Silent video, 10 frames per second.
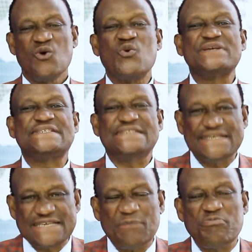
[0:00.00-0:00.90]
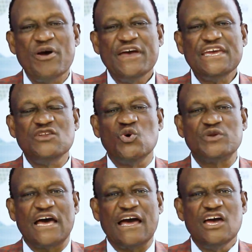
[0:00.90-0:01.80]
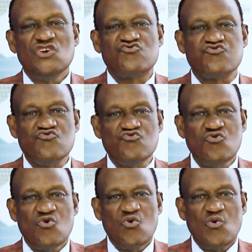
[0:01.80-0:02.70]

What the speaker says: was set up in order to